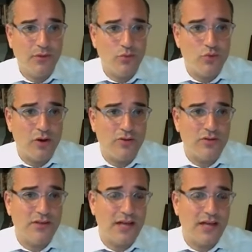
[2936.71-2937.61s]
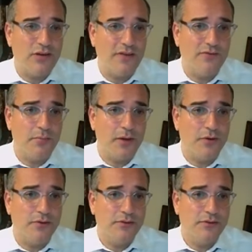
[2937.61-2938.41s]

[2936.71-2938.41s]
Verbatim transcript: wrong things that I could have done better.